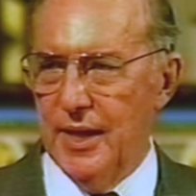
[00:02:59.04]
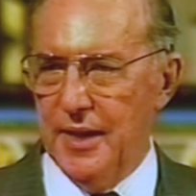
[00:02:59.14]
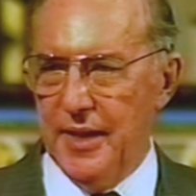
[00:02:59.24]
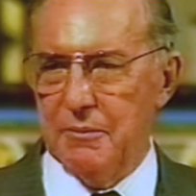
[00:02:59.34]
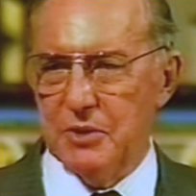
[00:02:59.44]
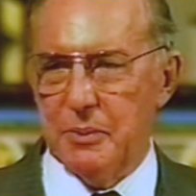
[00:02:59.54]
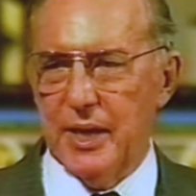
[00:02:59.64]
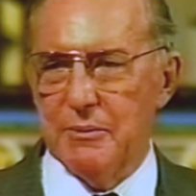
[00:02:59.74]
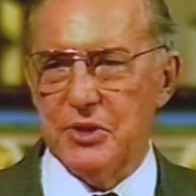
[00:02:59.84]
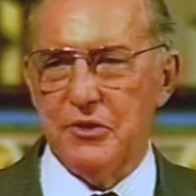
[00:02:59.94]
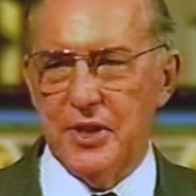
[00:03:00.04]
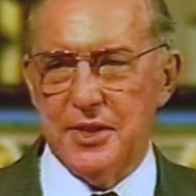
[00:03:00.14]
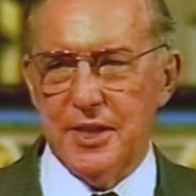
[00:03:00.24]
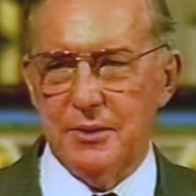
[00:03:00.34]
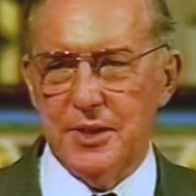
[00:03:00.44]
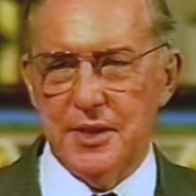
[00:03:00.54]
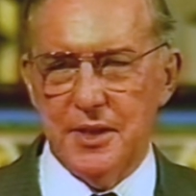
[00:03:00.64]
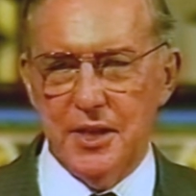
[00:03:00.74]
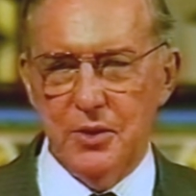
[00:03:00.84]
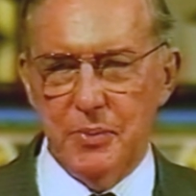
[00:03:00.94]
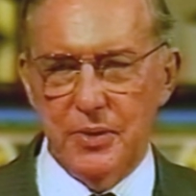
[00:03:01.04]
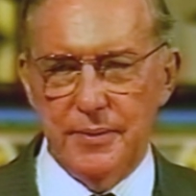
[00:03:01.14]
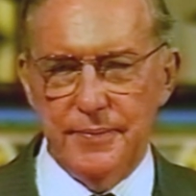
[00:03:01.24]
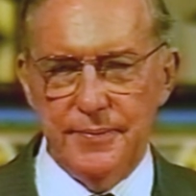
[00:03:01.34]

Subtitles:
And that was when I was thrust out into the open.